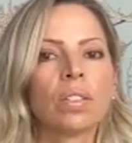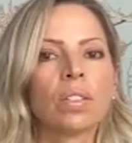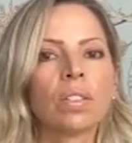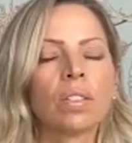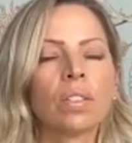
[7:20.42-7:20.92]

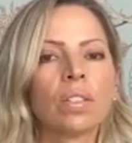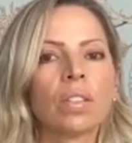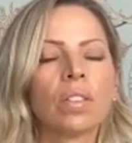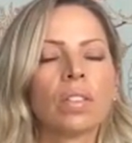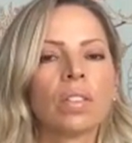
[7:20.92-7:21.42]

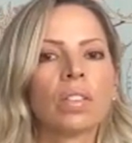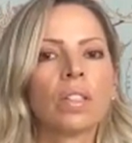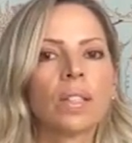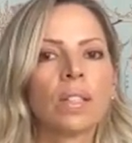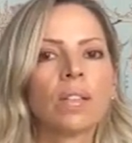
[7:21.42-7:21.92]

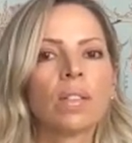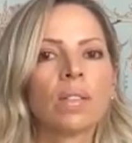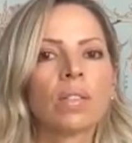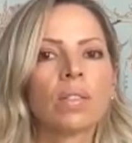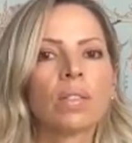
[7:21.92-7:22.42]

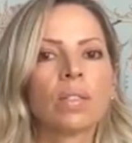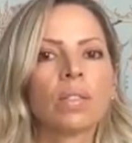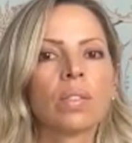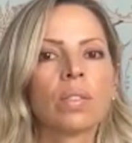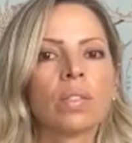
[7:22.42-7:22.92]

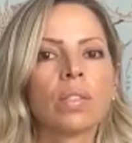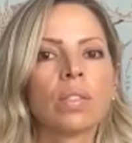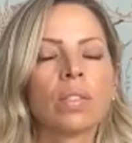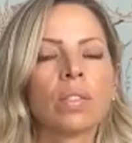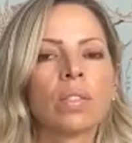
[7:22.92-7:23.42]

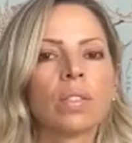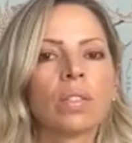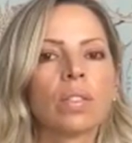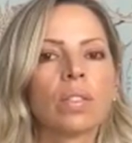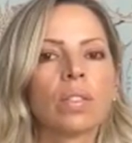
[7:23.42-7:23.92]

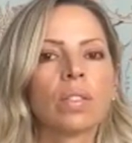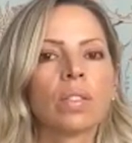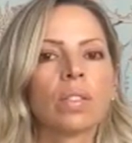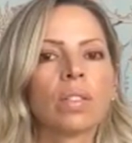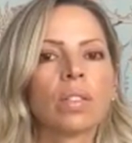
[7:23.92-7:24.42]

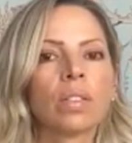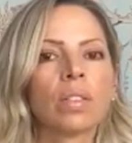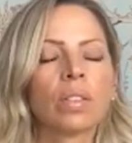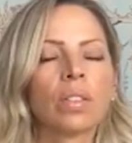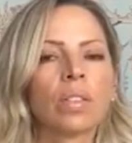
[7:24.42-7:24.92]

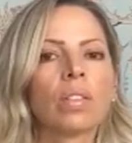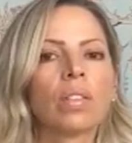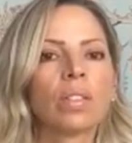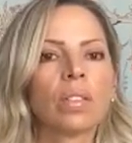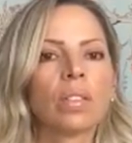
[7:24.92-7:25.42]

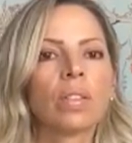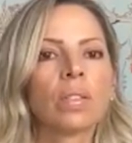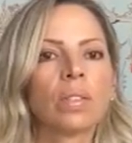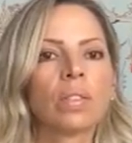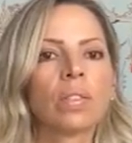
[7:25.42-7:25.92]

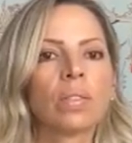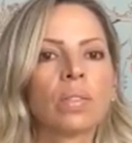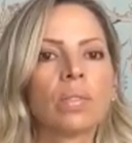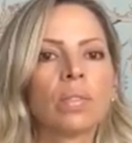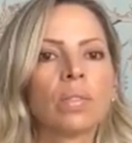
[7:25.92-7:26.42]

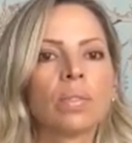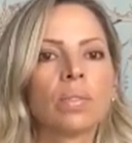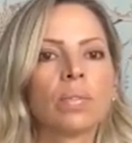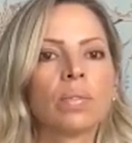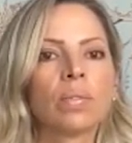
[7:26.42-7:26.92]

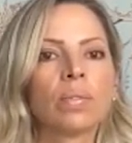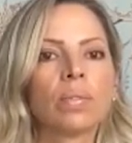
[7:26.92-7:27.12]
(silent)